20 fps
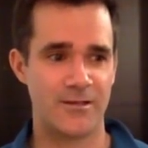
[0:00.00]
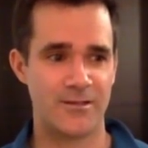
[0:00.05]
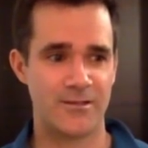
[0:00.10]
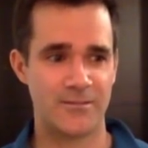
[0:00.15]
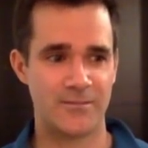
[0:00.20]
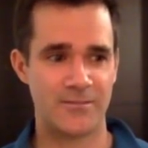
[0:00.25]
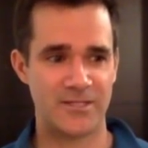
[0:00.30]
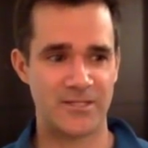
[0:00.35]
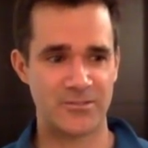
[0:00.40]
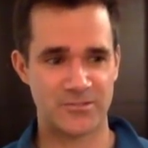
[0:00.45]

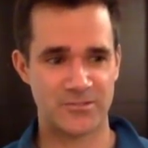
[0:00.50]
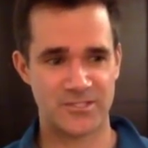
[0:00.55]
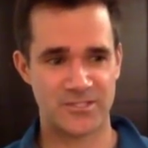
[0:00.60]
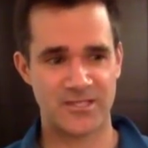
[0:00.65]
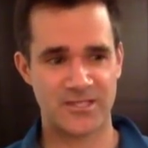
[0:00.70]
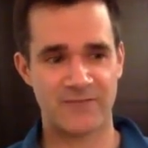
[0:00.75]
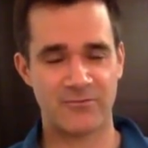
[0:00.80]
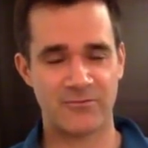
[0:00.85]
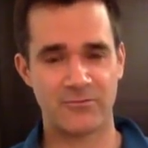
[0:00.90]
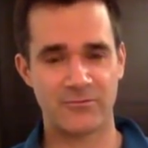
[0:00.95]
and you'll just
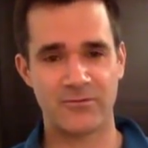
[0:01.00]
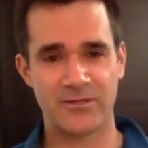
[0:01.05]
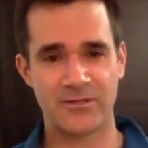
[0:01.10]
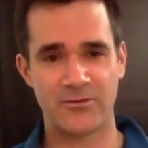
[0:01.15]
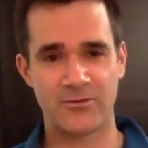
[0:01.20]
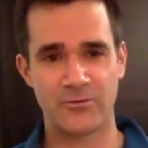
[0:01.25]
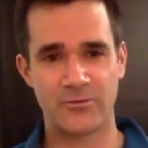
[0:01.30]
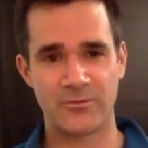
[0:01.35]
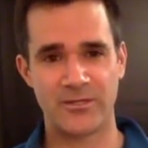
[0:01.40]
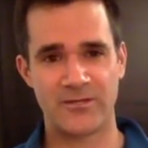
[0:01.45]
have a
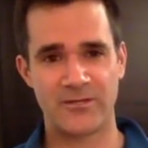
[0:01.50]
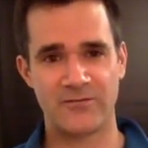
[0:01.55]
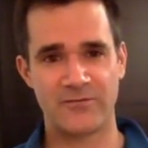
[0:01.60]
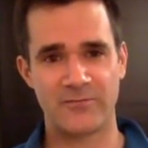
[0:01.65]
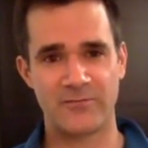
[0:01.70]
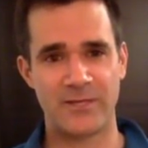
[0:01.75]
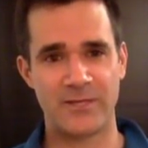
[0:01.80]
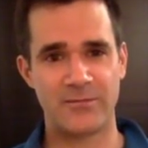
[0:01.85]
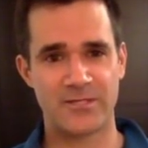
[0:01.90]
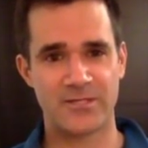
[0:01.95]
little bit of
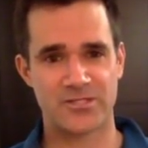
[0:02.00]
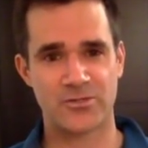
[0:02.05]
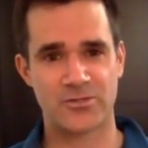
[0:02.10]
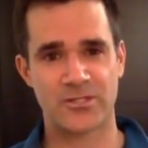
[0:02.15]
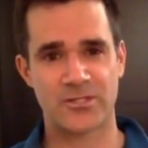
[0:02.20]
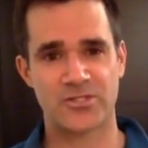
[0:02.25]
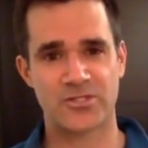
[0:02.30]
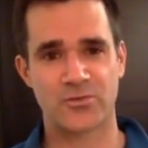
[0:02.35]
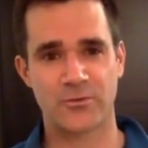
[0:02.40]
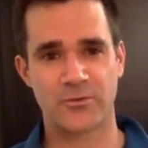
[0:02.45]
maybe a stretch
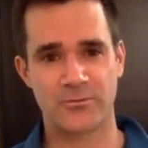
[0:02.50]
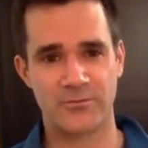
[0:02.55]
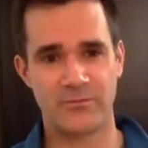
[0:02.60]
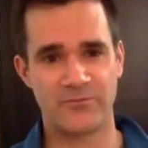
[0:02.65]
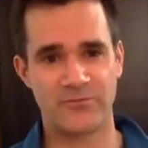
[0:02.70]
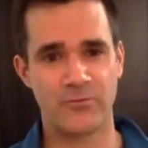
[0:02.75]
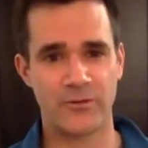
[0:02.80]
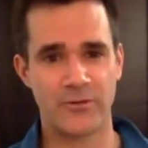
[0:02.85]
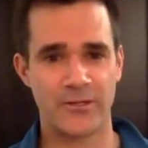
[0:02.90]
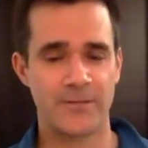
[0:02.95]
shortened
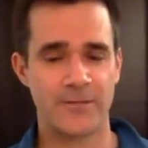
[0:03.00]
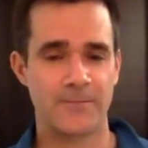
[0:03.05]
beforehand.